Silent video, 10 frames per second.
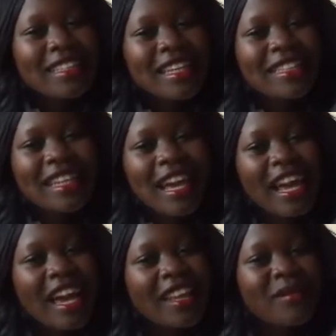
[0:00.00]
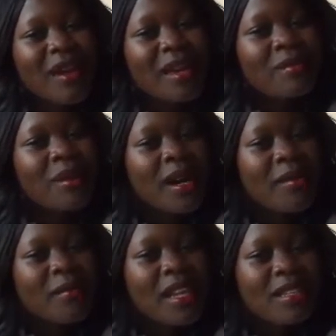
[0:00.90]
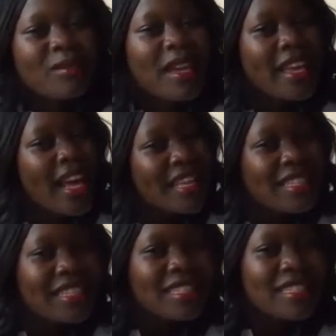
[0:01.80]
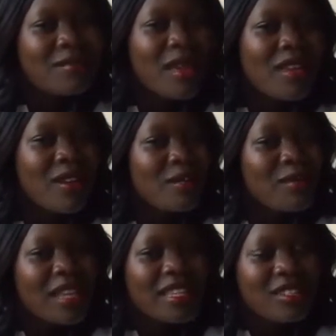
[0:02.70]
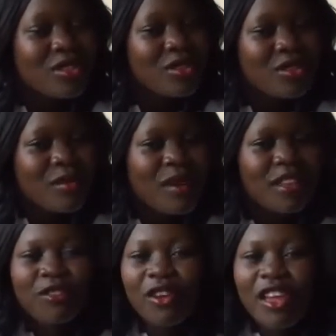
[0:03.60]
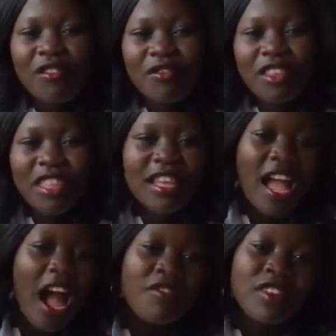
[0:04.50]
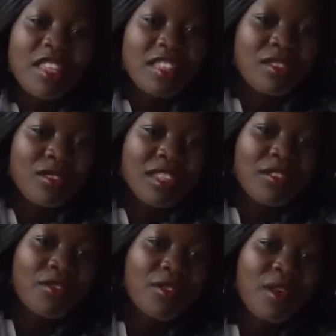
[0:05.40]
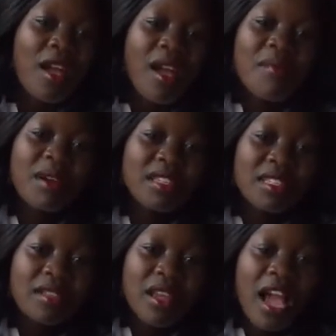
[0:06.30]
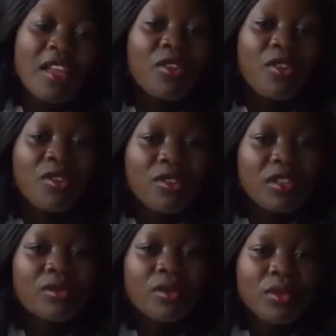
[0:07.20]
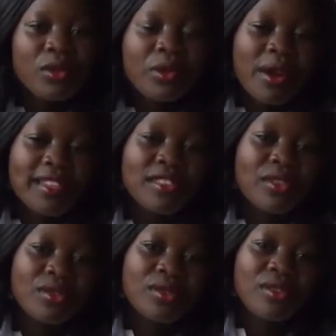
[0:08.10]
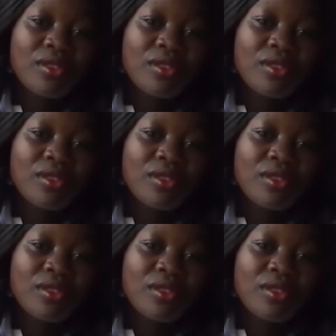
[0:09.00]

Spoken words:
Jaja and my mom plus my cousins. May God bless you so much for everything. I have nothing to give you, but I know God will reward you.